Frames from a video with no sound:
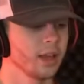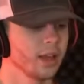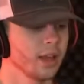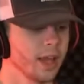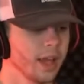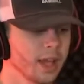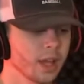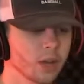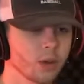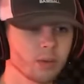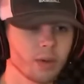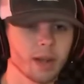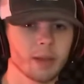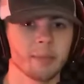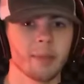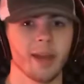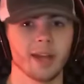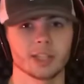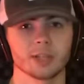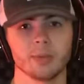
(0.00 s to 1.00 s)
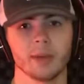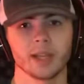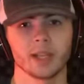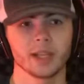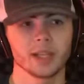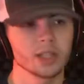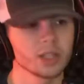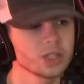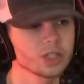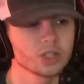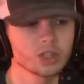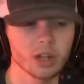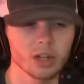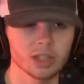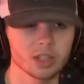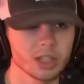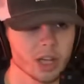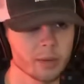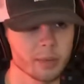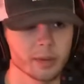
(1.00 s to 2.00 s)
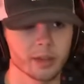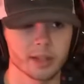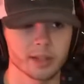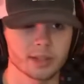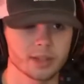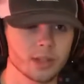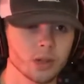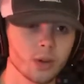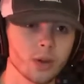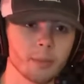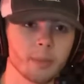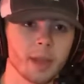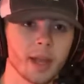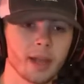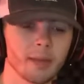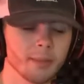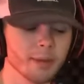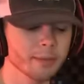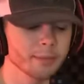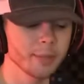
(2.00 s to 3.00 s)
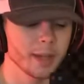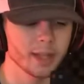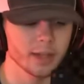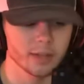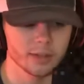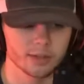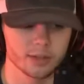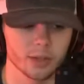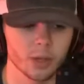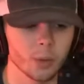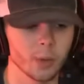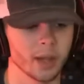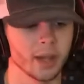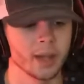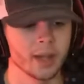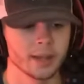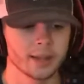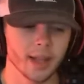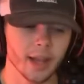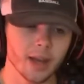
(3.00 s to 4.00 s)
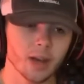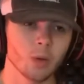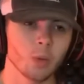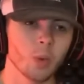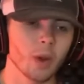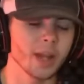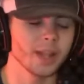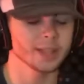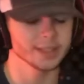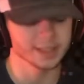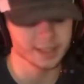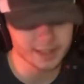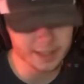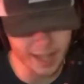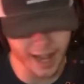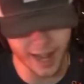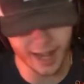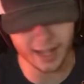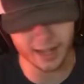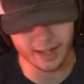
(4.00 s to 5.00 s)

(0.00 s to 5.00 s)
and great matchmaking. Sean Shelby, let's do it, man. Mick Maynard, do it. Dana White, sign